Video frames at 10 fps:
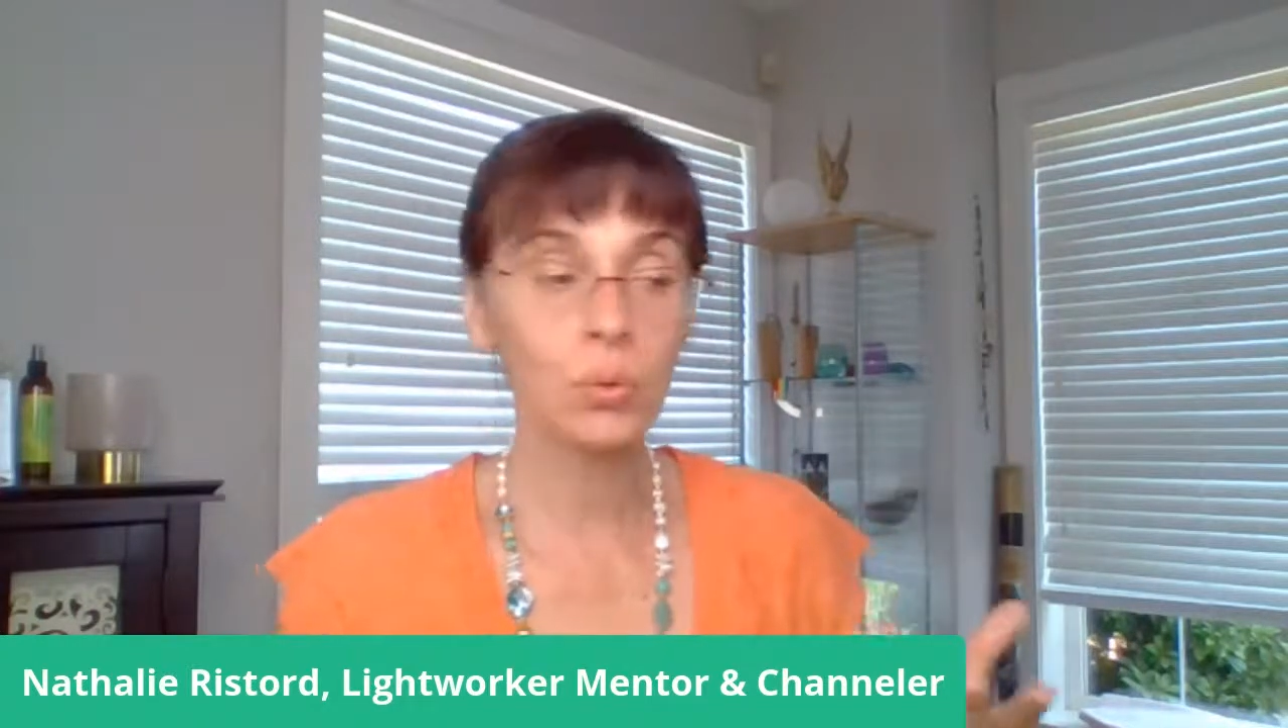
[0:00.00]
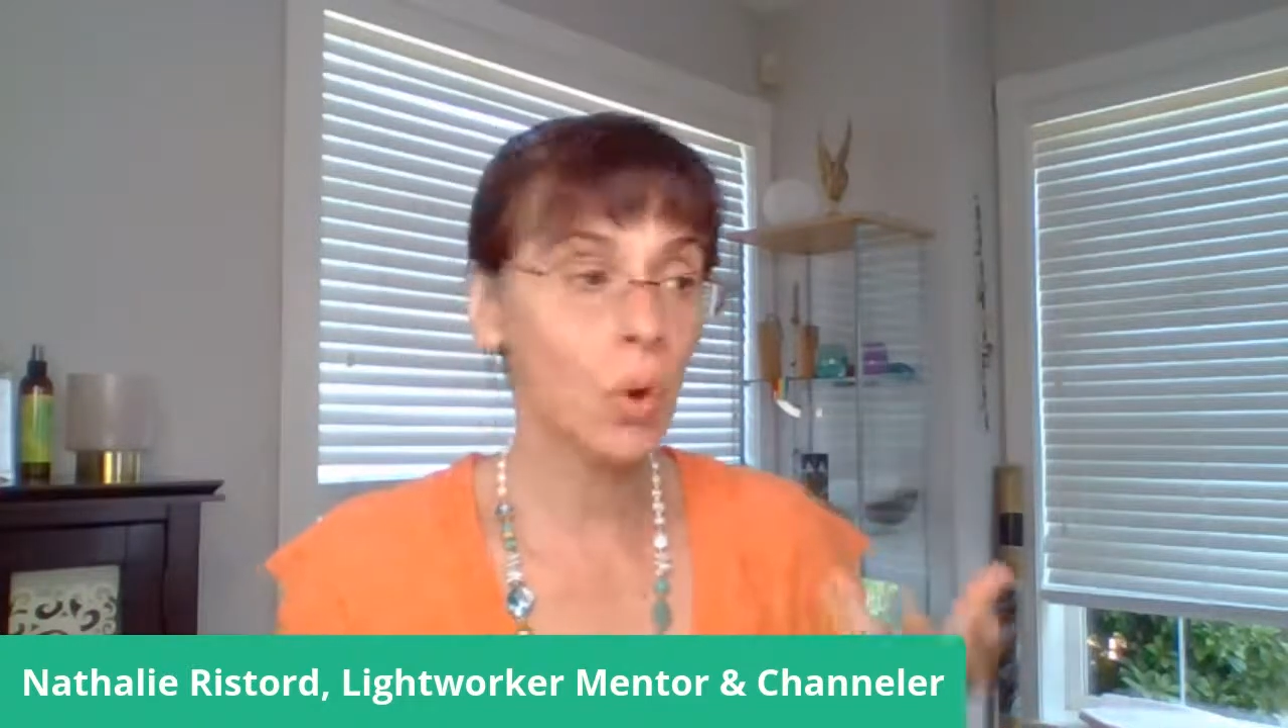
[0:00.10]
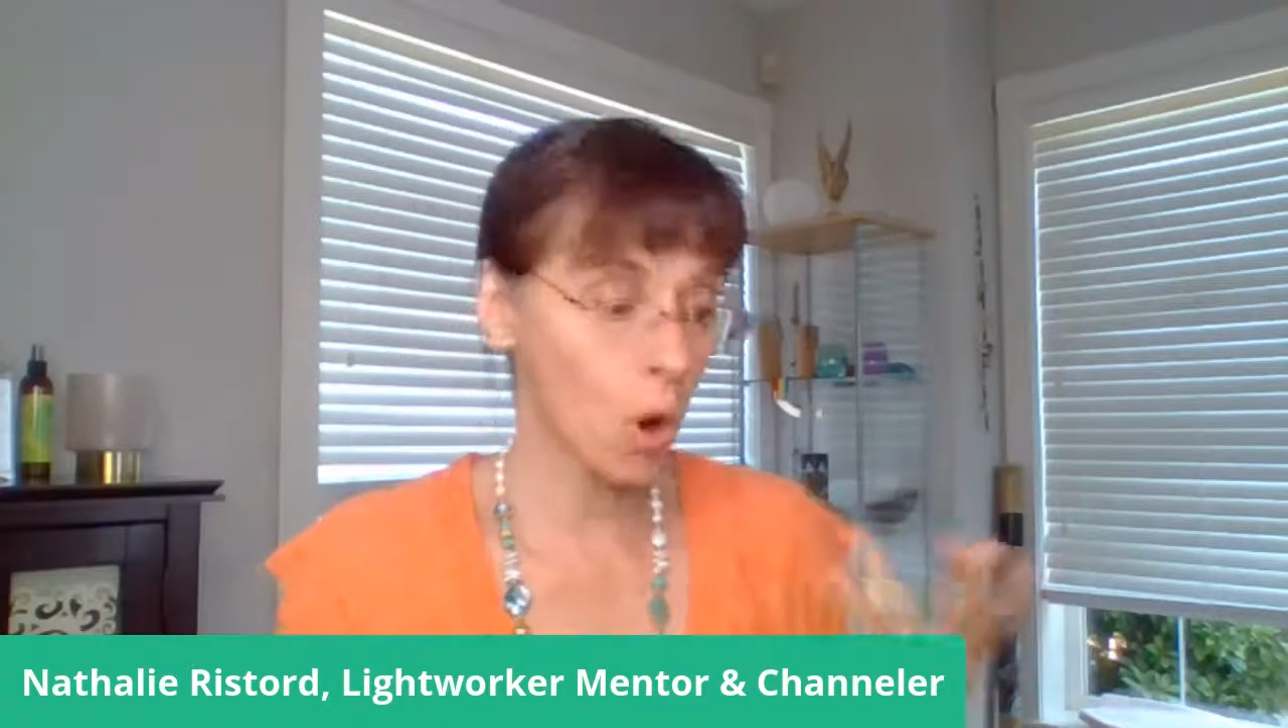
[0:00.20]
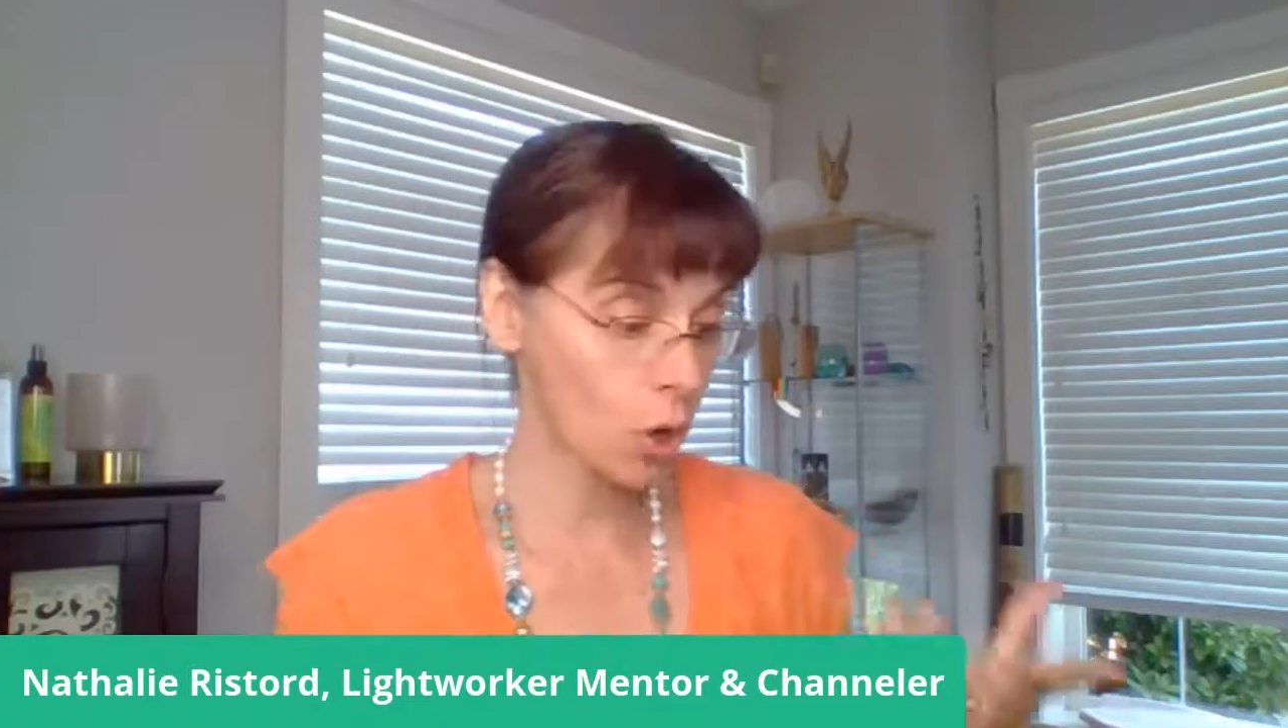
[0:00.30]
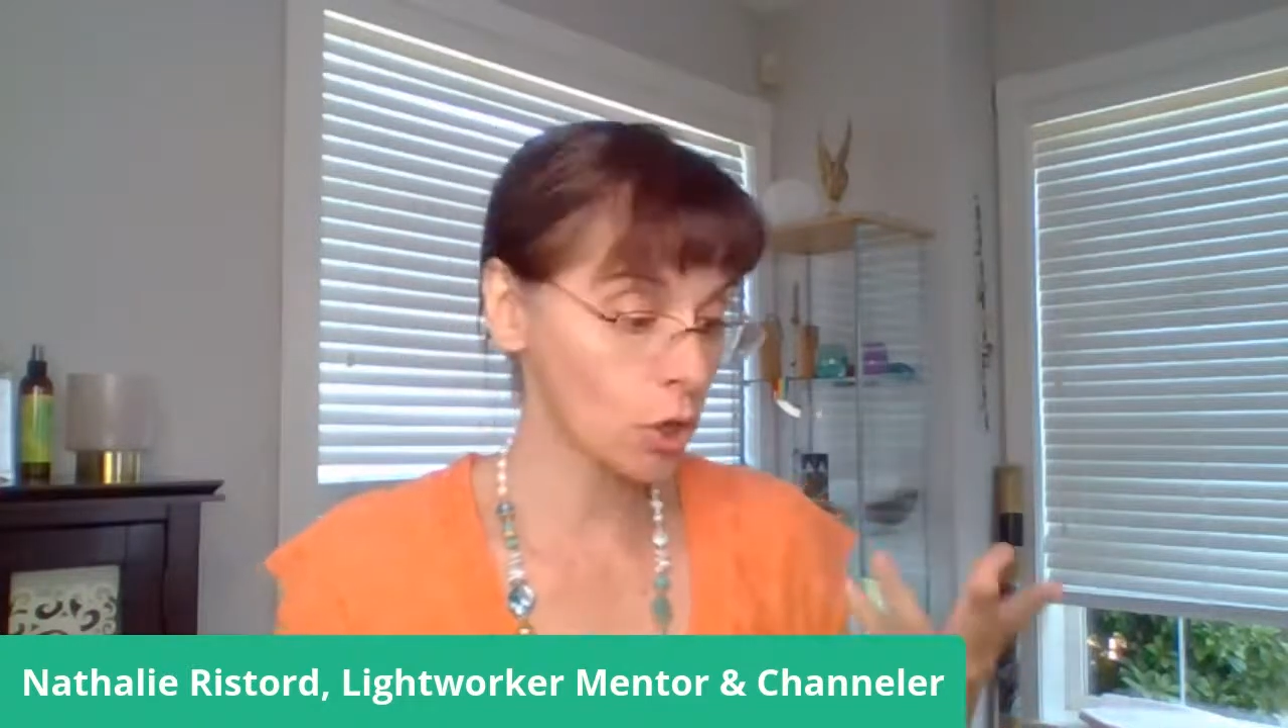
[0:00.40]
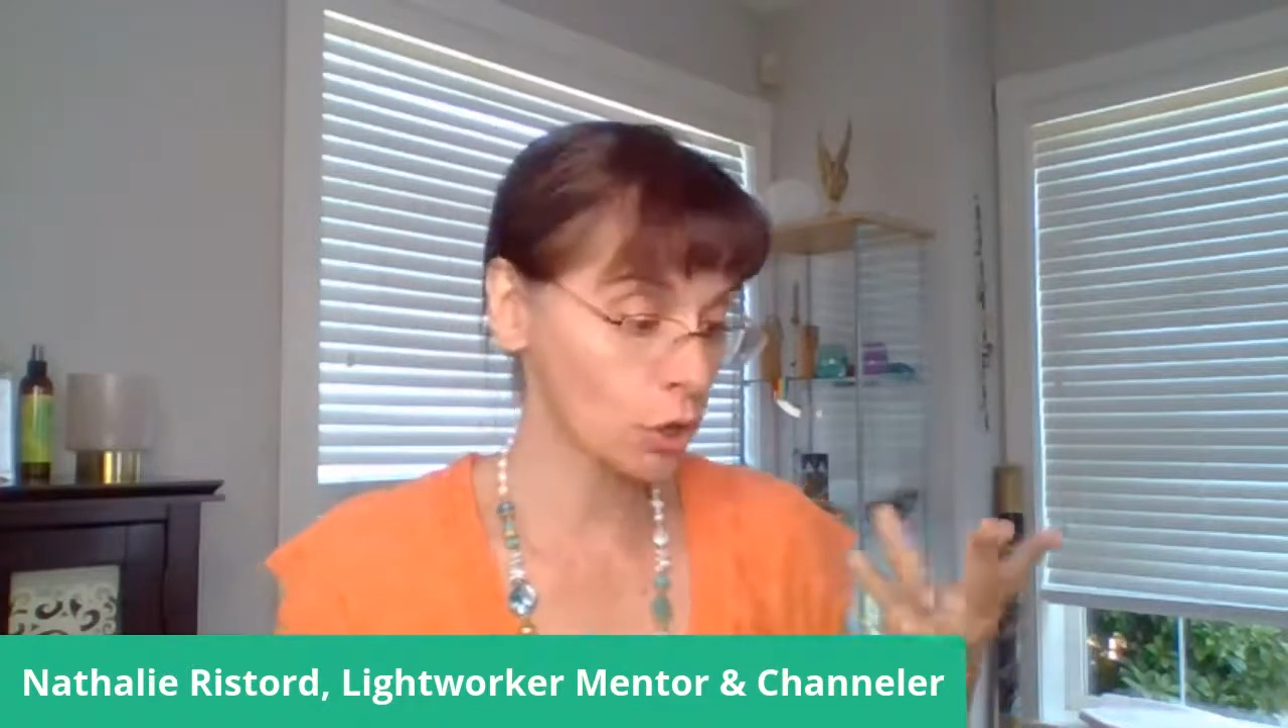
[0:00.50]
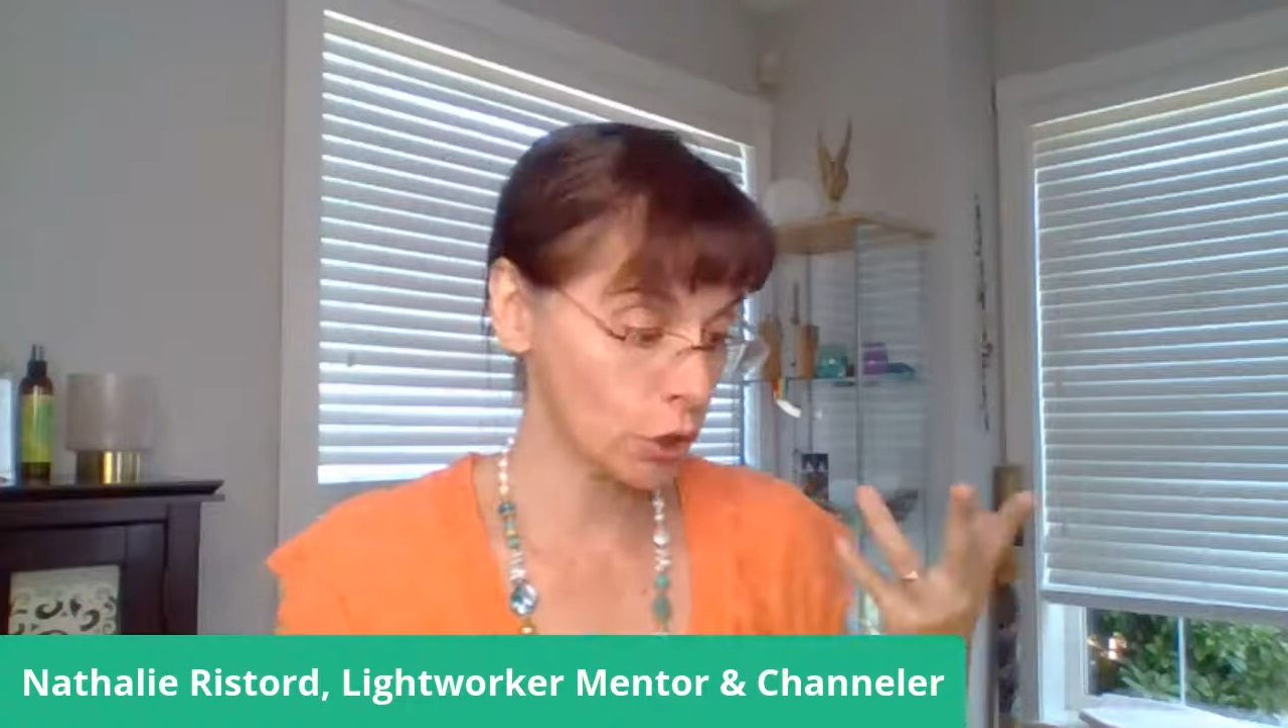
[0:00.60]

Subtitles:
who are